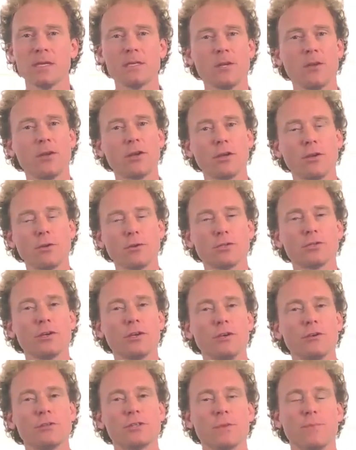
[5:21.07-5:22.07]
So you can
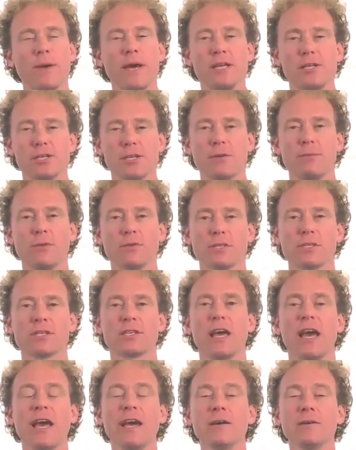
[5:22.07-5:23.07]
also use the pendulum on
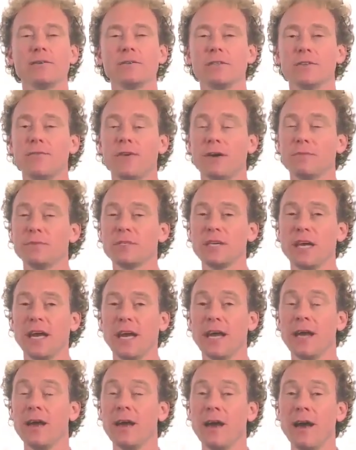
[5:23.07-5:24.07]
scales. If I'm
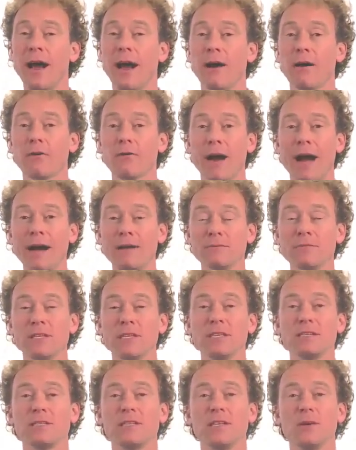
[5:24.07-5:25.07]
saying how
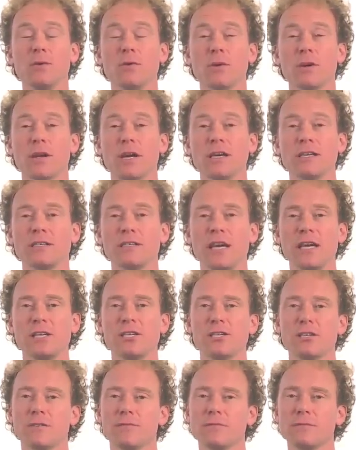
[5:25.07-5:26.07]
grounded is the
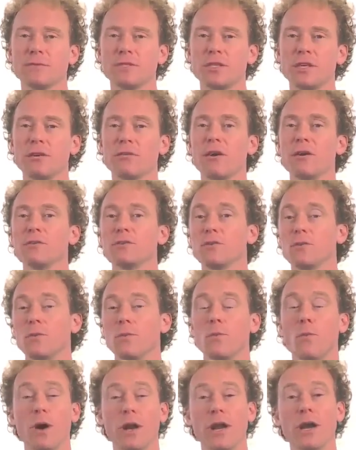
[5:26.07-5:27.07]
organization from 0 to
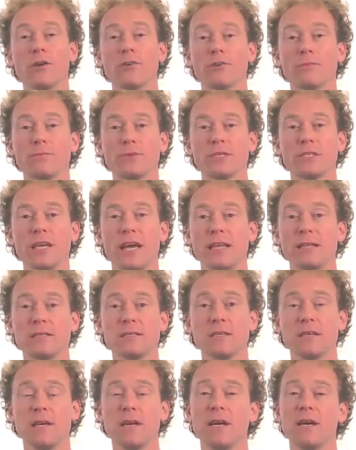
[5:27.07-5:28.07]

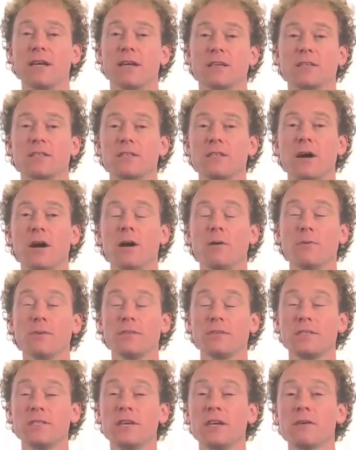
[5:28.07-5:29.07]
100%, and I start
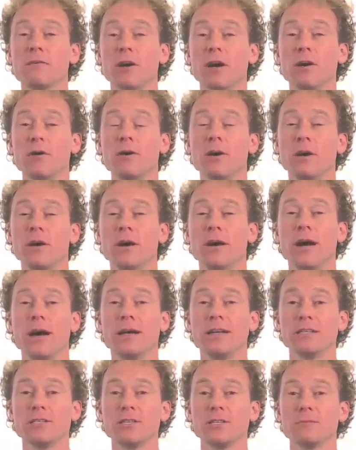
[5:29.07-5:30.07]
with 0
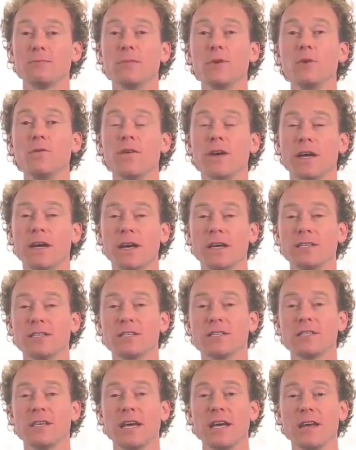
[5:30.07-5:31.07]
and it's just moving, and I
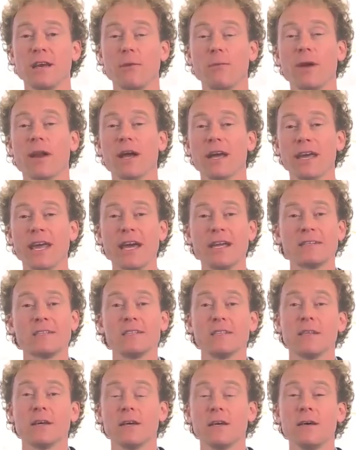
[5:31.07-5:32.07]
just say, when I get
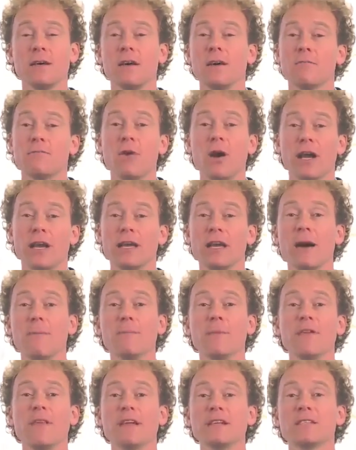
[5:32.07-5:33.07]
to the right
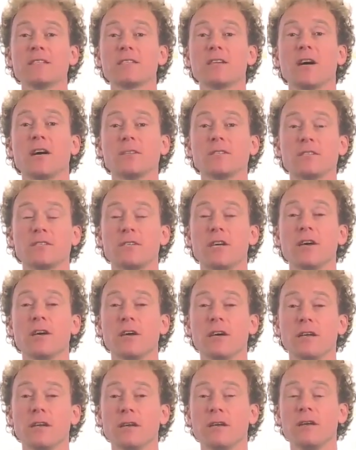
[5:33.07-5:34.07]
number, then start to
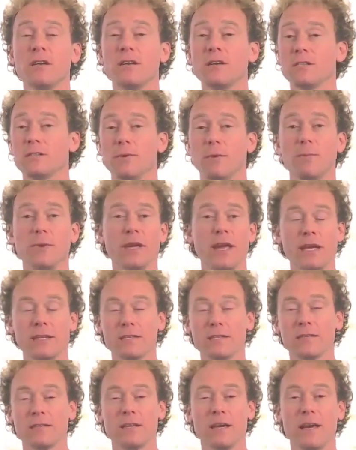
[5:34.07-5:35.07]
turn. So when we
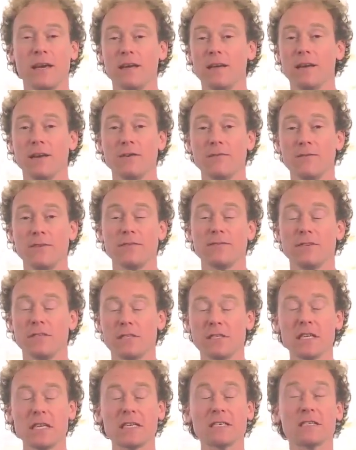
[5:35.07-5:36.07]
get to say,
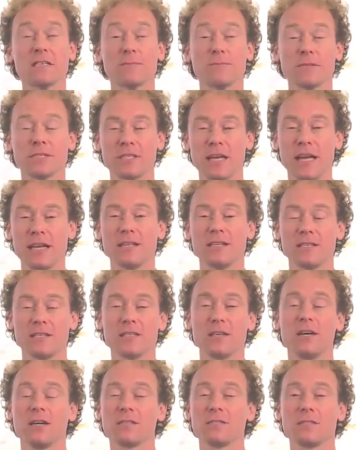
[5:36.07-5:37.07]
50, 60%, it
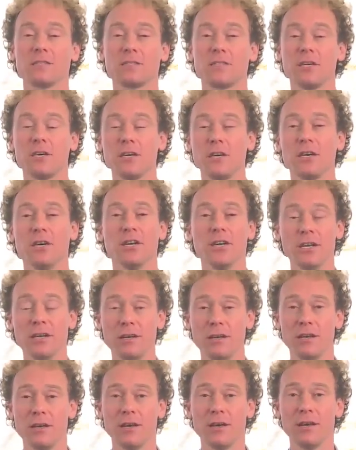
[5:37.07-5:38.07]
starts to
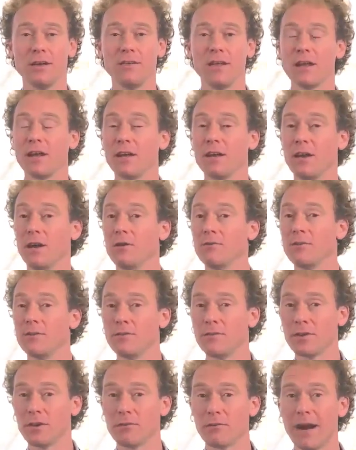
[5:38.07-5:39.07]
turn, then I know
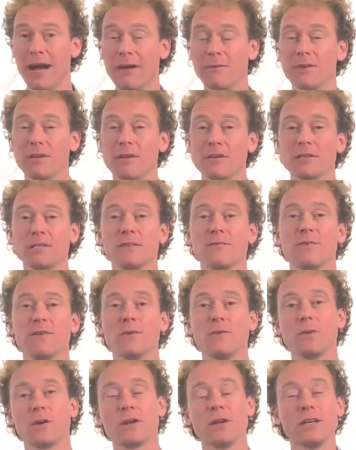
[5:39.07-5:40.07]
that the groundedness of
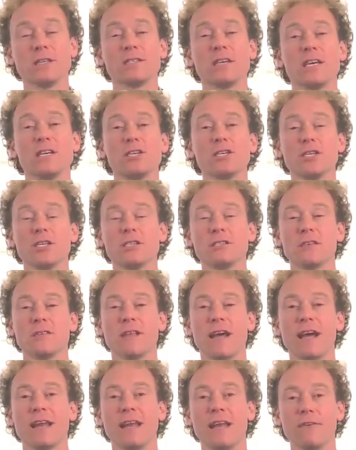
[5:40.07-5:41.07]
the organization is
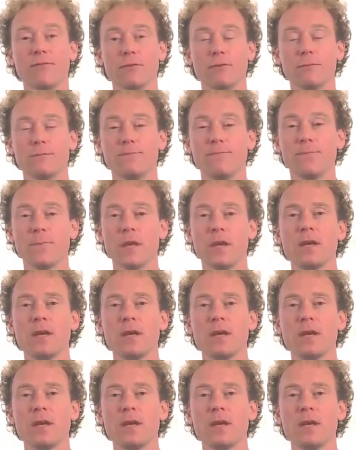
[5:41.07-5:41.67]
at that level.